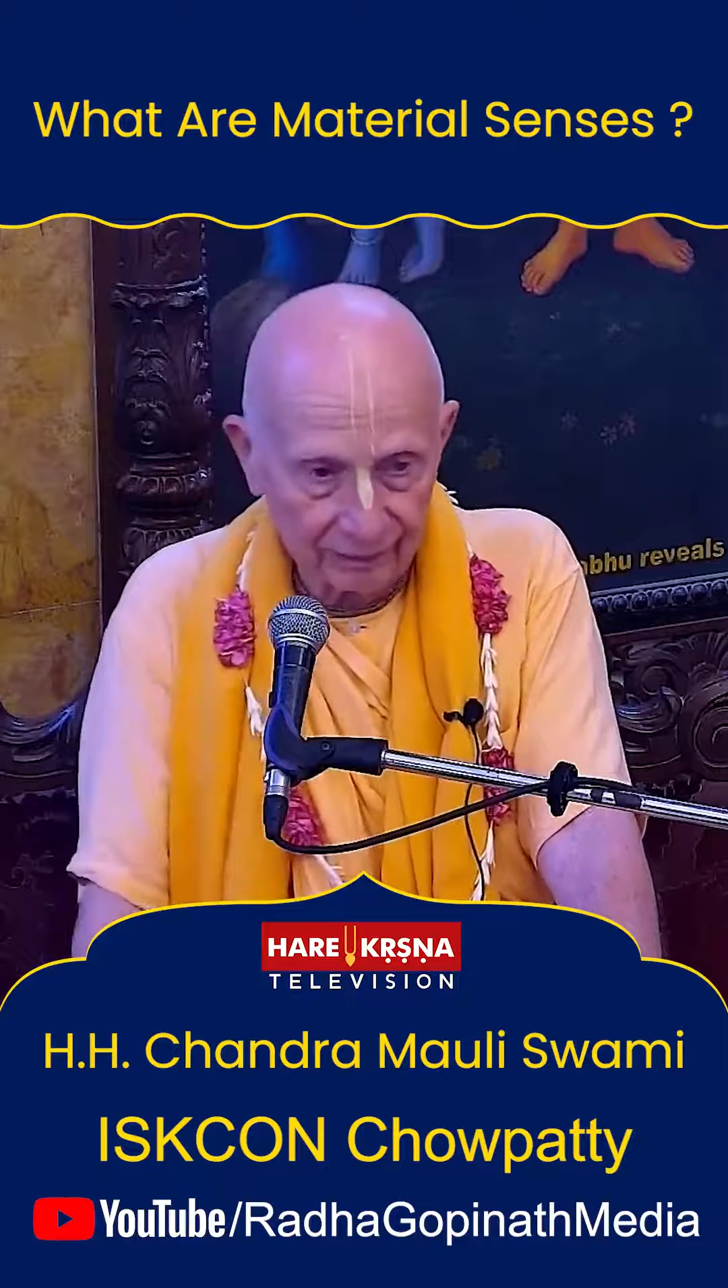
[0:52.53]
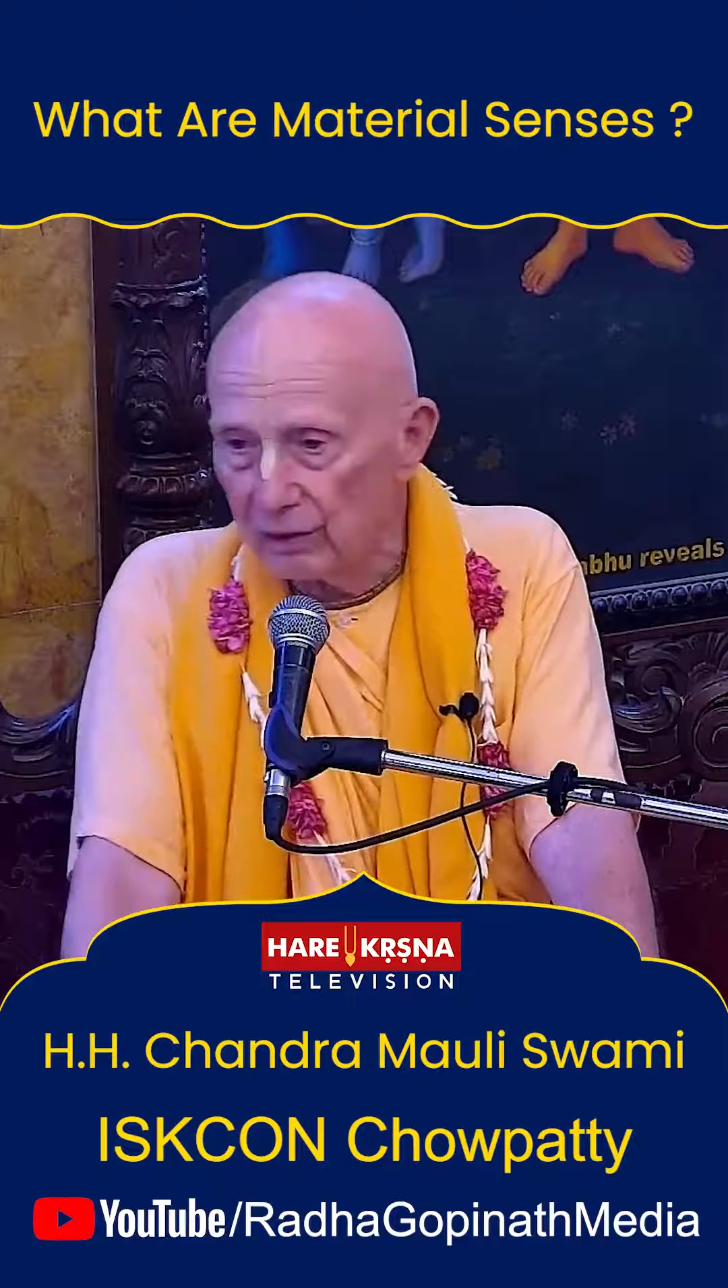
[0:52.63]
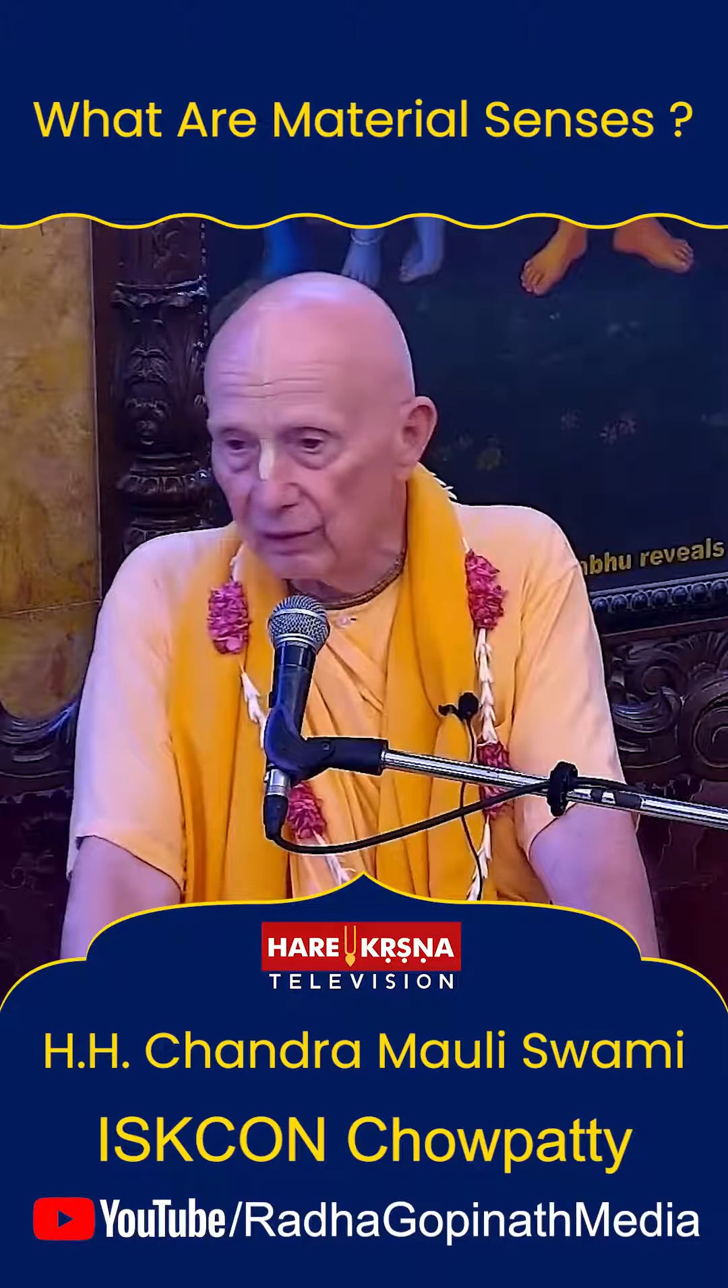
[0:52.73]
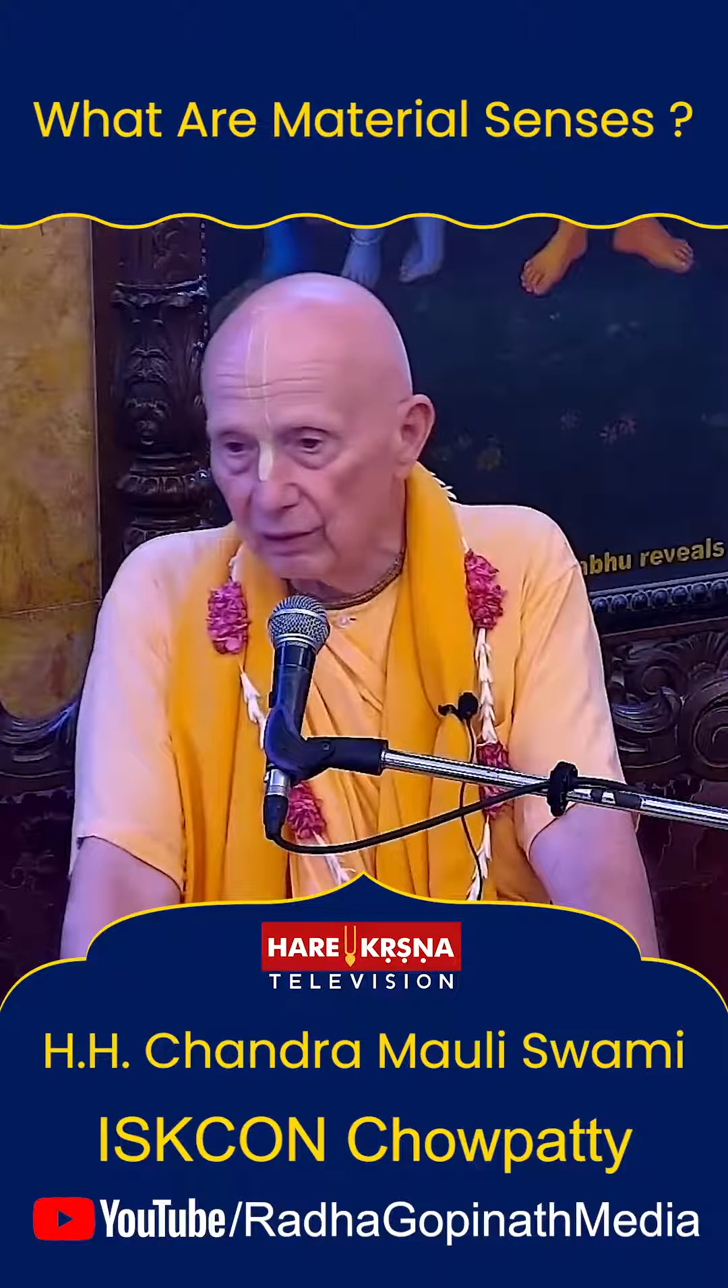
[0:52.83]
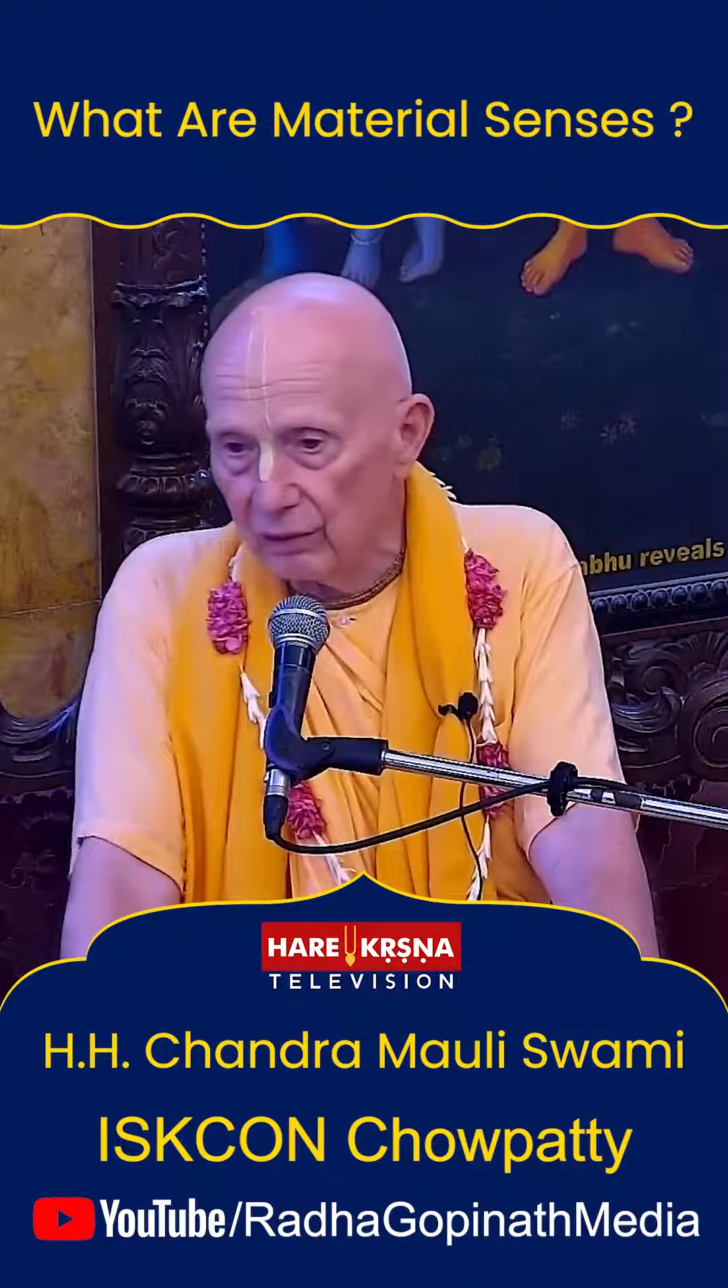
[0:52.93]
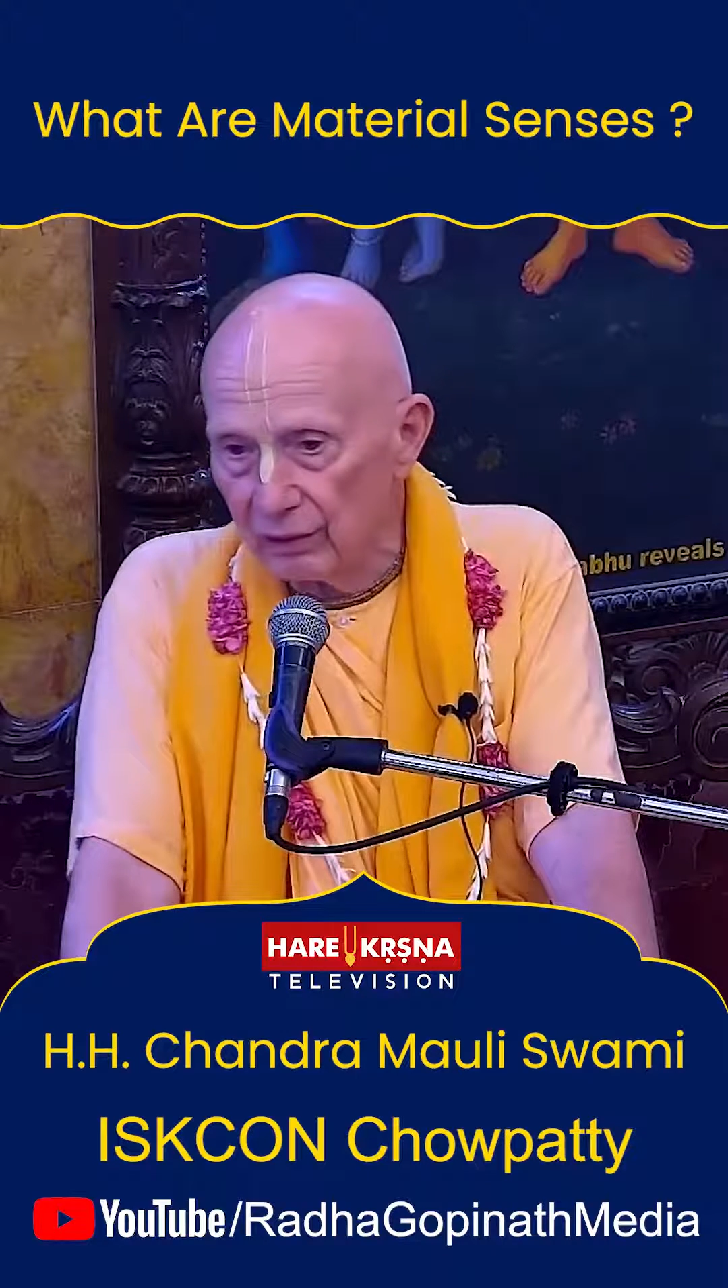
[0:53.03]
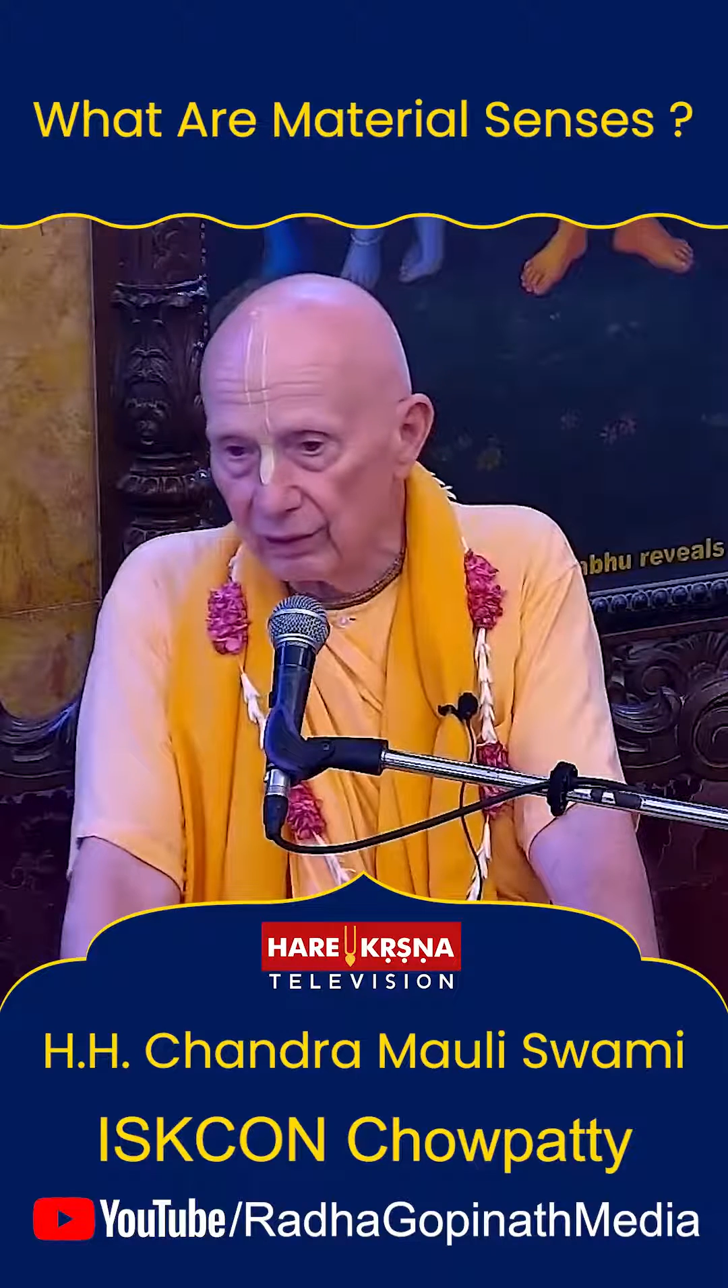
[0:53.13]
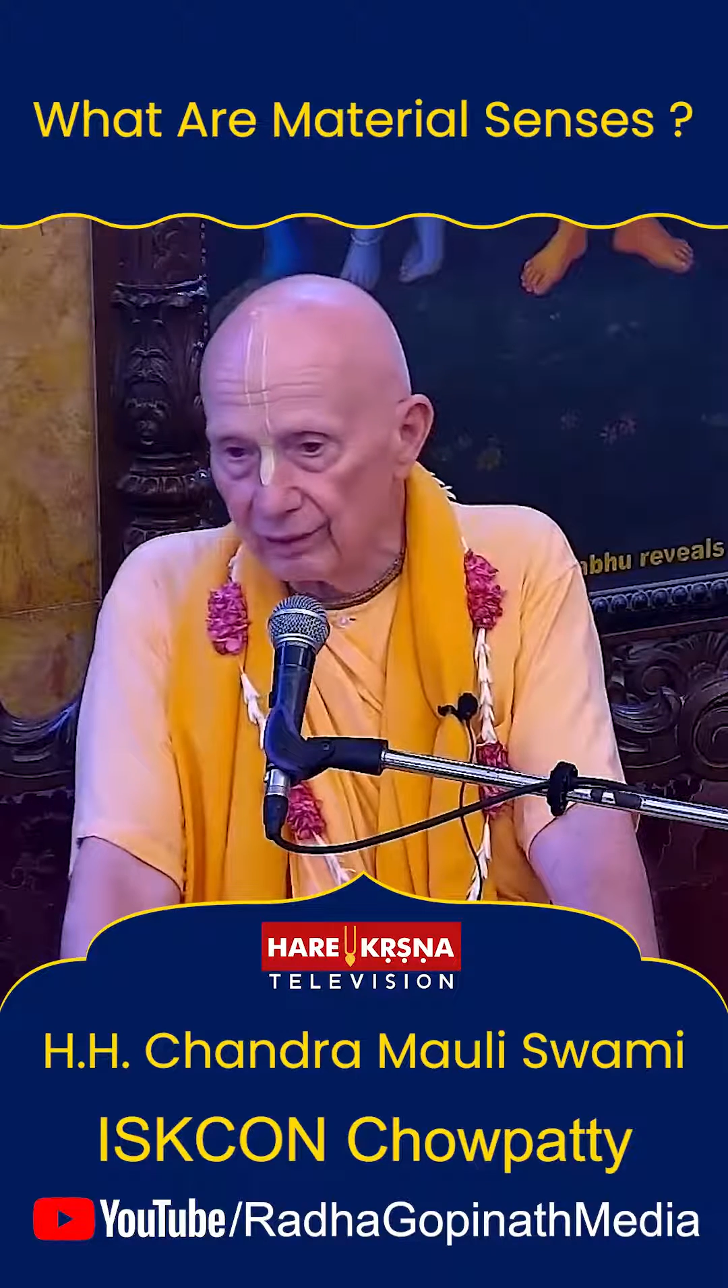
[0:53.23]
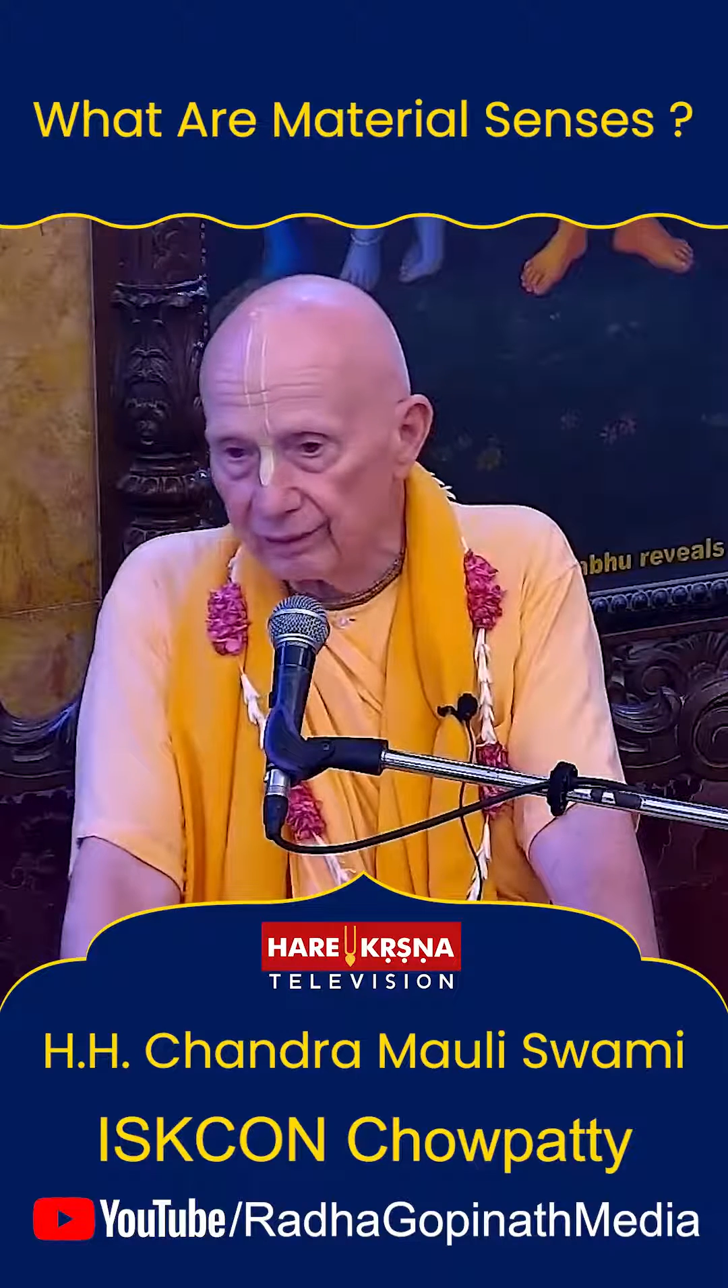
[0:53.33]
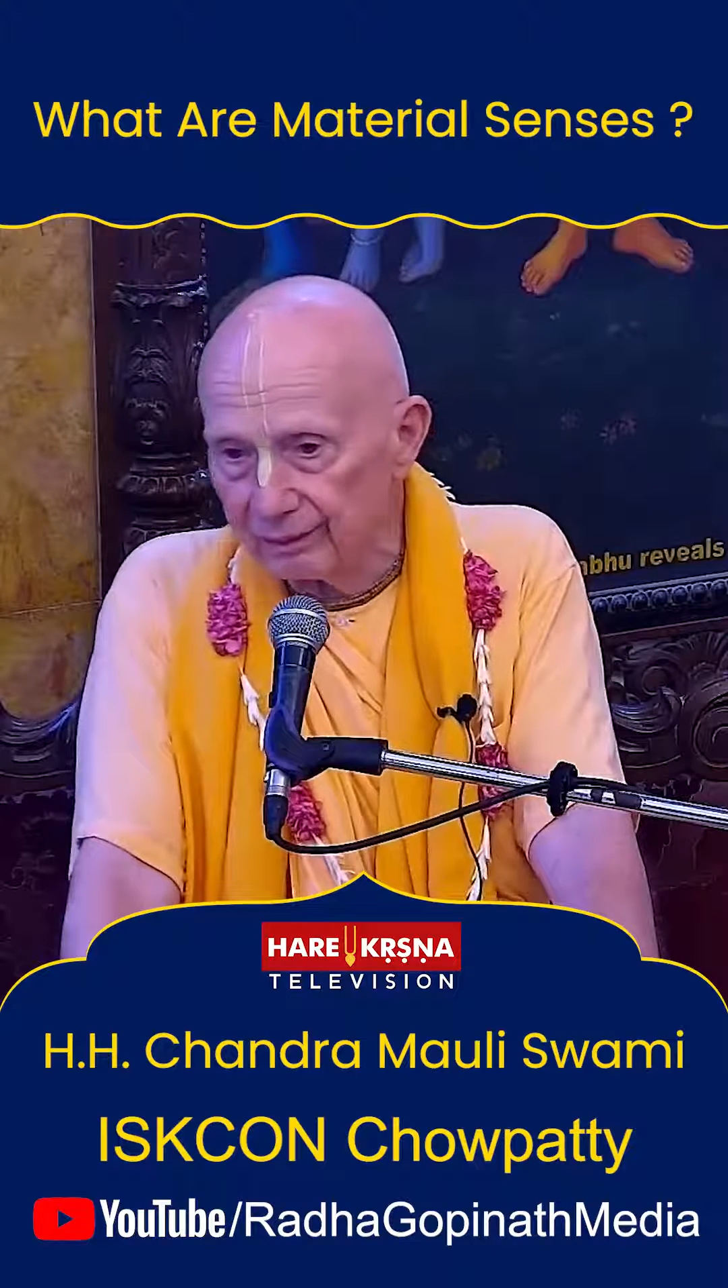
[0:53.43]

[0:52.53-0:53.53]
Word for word: is illusion.